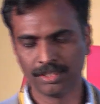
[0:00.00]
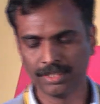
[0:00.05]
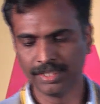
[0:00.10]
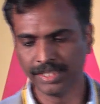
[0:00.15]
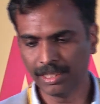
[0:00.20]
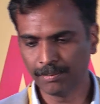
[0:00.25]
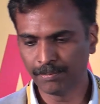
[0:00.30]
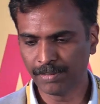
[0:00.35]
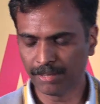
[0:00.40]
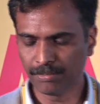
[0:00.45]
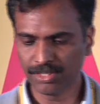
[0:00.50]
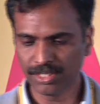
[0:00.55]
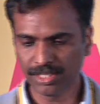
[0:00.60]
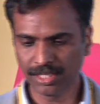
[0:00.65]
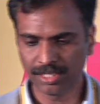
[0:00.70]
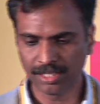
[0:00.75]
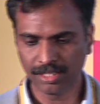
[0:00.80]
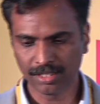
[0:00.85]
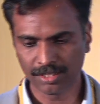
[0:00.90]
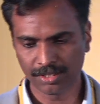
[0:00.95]
the deep
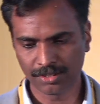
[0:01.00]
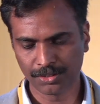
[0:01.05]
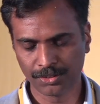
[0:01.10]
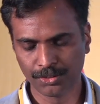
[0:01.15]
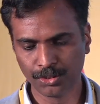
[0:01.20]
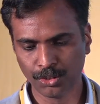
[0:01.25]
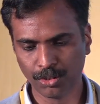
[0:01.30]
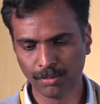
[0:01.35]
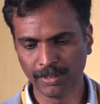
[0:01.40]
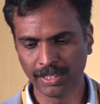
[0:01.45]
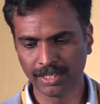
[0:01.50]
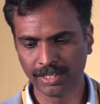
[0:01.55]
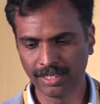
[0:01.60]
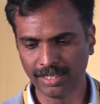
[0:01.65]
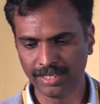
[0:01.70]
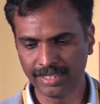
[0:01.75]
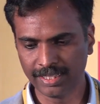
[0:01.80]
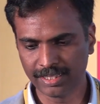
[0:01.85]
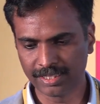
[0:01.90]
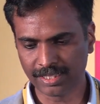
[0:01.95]
MCL should be
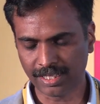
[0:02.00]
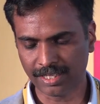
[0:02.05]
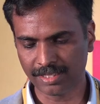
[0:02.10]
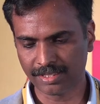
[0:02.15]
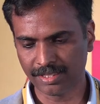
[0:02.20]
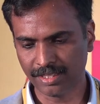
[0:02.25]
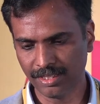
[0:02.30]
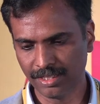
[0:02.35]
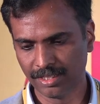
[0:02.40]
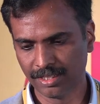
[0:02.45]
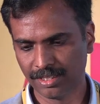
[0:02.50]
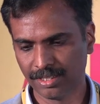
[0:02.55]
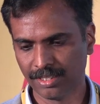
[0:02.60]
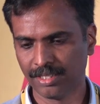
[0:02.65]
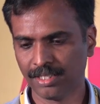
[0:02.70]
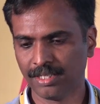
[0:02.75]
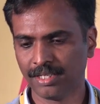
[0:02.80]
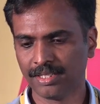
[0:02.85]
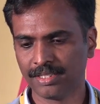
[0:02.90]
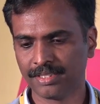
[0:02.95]
released as a
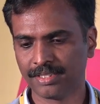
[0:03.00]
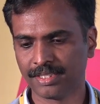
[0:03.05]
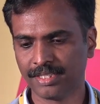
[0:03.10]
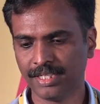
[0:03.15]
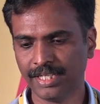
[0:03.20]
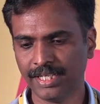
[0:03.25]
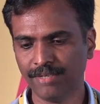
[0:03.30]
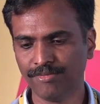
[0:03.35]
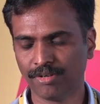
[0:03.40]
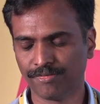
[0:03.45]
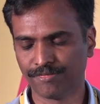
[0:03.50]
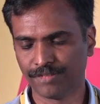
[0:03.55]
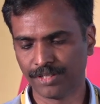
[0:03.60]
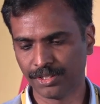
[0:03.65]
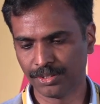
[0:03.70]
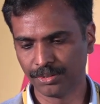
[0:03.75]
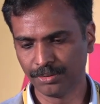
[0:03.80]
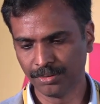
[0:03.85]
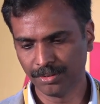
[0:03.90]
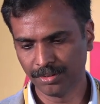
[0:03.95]
sleeve of
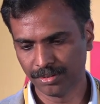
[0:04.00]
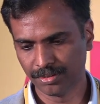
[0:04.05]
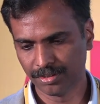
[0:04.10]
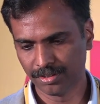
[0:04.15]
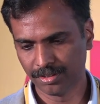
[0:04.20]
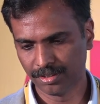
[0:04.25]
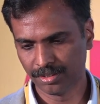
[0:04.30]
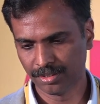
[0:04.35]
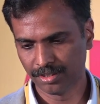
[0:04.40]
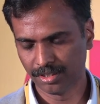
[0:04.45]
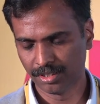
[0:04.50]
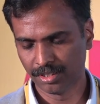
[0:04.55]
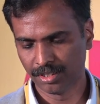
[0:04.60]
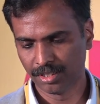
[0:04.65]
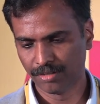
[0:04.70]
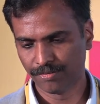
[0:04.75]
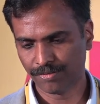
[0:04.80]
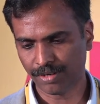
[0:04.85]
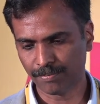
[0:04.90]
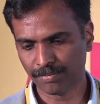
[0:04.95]
tissue
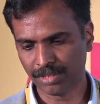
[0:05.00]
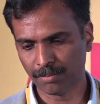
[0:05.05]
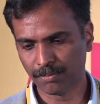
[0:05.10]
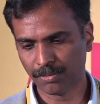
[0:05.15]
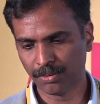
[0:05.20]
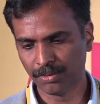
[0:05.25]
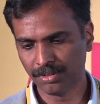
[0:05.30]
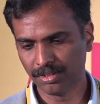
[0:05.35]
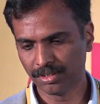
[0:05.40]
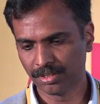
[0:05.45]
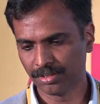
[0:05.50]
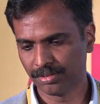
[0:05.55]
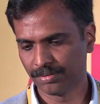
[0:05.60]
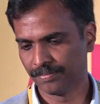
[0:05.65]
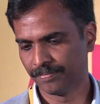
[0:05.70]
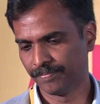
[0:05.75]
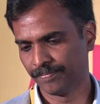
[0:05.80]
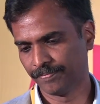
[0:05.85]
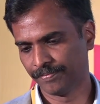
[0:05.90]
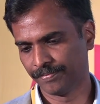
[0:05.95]
from the bone,
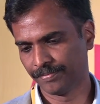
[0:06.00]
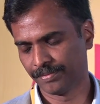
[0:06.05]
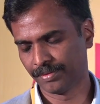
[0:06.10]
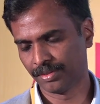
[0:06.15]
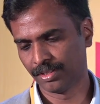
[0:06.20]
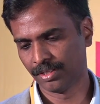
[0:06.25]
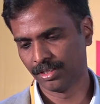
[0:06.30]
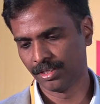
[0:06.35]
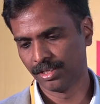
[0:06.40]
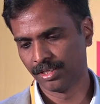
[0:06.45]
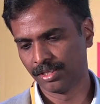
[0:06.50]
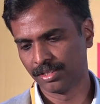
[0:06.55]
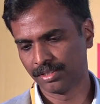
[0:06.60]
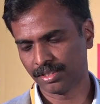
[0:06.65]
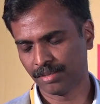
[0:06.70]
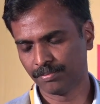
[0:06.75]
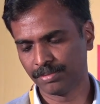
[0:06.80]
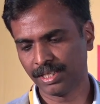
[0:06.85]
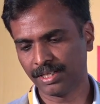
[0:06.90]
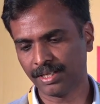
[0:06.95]

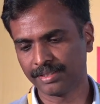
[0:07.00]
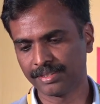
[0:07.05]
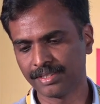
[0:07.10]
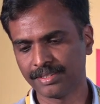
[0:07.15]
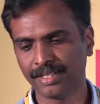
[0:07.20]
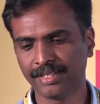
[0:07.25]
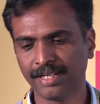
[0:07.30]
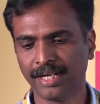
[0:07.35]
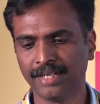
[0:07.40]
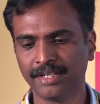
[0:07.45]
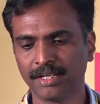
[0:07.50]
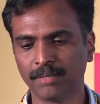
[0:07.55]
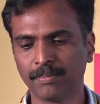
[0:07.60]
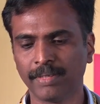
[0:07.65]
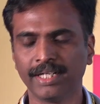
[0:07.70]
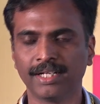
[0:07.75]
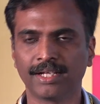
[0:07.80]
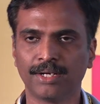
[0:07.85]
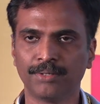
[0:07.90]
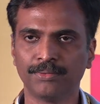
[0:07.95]
something like this, and
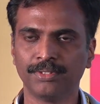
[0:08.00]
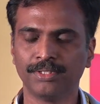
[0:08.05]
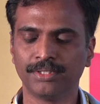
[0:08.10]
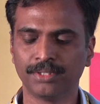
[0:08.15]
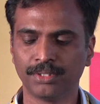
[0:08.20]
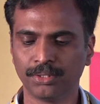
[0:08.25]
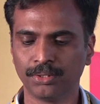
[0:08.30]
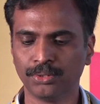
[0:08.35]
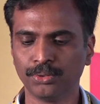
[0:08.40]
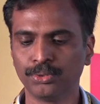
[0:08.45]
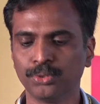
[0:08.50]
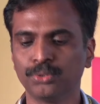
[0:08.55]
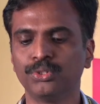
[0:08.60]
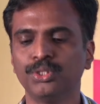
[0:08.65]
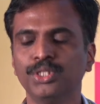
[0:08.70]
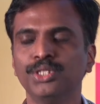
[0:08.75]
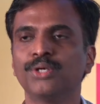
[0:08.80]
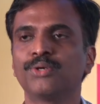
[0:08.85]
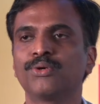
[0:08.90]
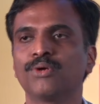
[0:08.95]
undermine around 2 to
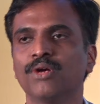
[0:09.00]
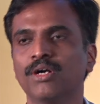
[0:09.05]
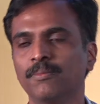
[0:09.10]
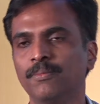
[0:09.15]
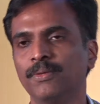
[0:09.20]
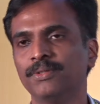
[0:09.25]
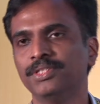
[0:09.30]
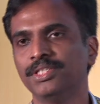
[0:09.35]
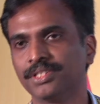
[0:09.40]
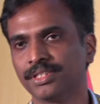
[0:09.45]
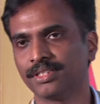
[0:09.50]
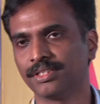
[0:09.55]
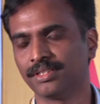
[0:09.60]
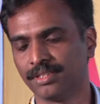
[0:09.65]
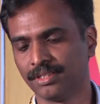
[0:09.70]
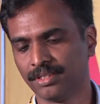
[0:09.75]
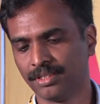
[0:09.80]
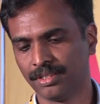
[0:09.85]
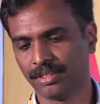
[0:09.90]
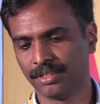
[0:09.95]
3 o'clock position.
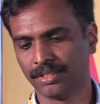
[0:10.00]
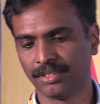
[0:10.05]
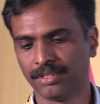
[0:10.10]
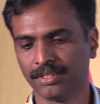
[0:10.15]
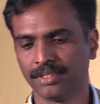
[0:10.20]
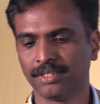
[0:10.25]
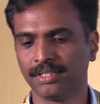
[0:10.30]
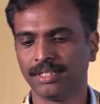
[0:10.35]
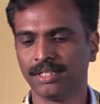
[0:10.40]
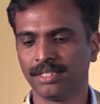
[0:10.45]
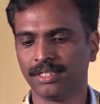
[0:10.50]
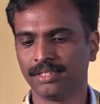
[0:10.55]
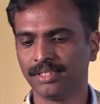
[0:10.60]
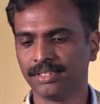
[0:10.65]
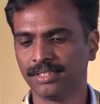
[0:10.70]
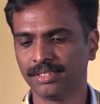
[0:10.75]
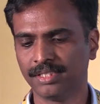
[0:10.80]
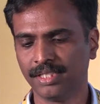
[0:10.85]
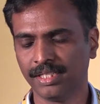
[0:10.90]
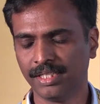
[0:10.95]

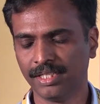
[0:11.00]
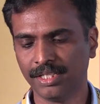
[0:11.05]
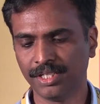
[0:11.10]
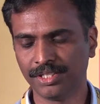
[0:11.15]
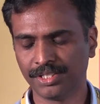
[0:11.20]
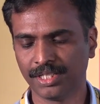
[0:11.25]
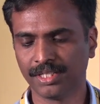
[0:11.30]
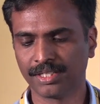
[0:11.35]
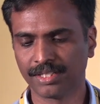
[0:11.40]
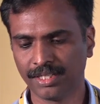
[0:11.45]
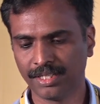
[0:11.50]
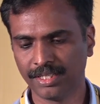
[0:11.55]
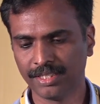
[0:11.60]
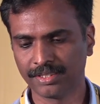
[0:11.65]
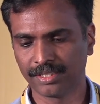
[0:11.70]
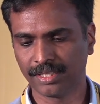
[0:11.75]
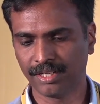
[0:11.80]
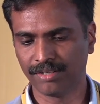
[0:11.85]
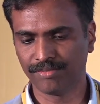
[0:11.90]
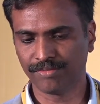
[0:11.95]
This is the initial
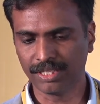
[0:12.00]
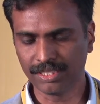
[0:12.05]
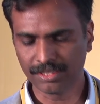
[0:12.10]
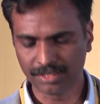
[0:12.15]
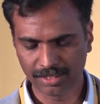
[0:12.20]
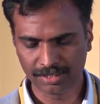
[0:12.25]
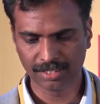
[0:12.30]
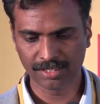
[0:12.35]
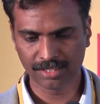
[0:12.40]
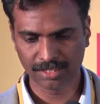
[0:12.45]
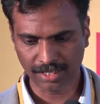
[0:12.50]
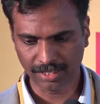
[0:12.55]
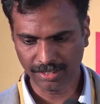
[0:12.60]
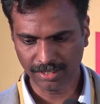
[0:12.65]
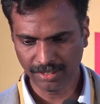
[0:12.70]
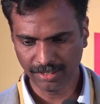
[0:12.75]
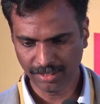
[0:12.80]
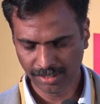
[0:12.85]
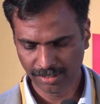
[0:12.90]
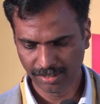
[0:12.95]
release, and once this is
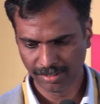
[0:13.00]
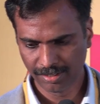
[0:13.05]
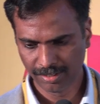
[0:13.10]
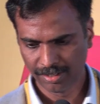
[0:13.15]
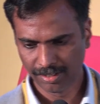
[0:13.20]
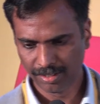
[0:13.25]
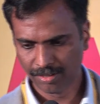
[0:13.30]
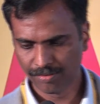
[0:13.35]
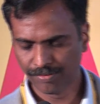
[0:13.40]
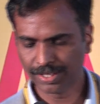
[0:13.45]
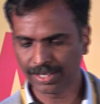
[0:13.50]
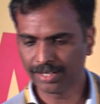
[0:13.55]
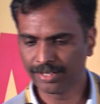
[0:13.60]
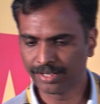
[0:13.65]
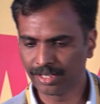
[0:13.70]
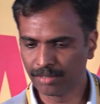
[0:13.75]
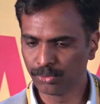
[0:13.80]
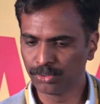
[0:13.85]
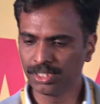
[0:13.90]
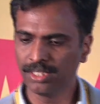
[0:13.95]
done, we can
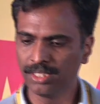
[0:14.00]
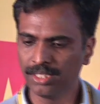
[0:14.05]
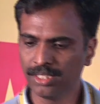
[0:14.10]
remove